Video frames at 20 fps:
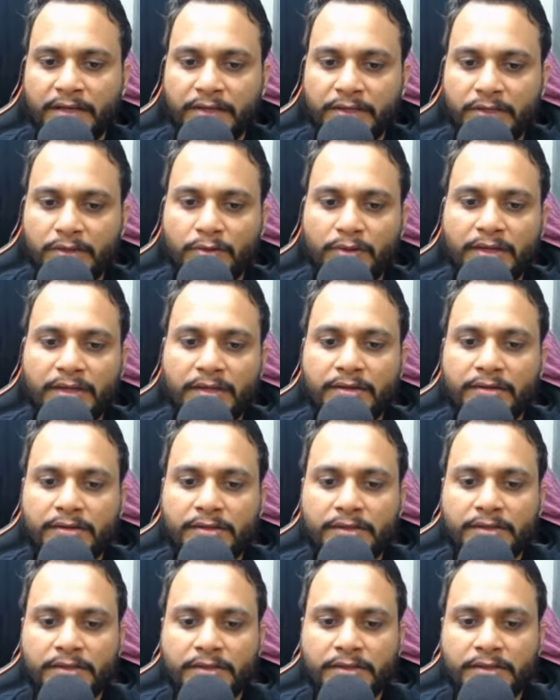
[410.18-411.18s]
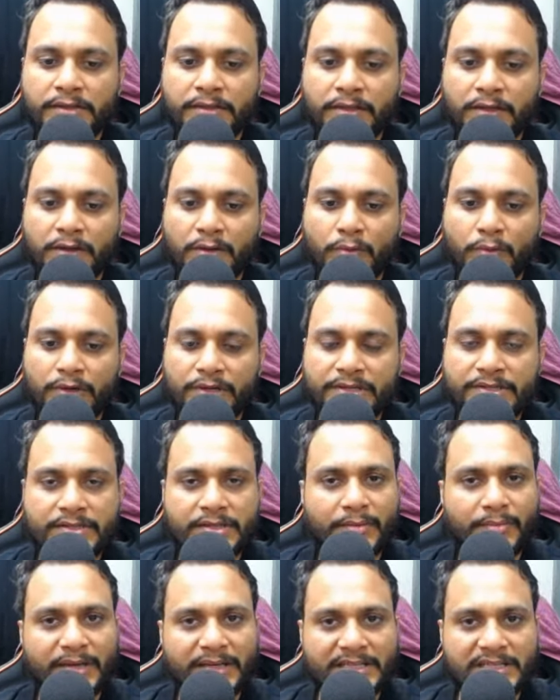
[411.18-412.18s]
you can return what is
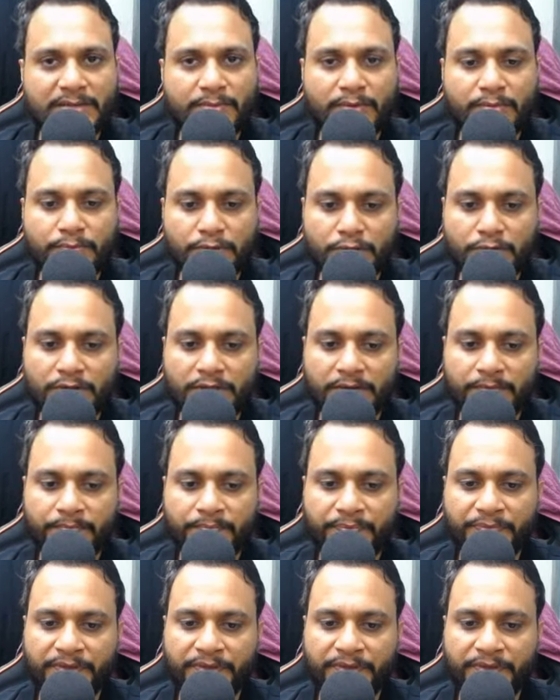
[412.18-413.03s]
the maximum beauty.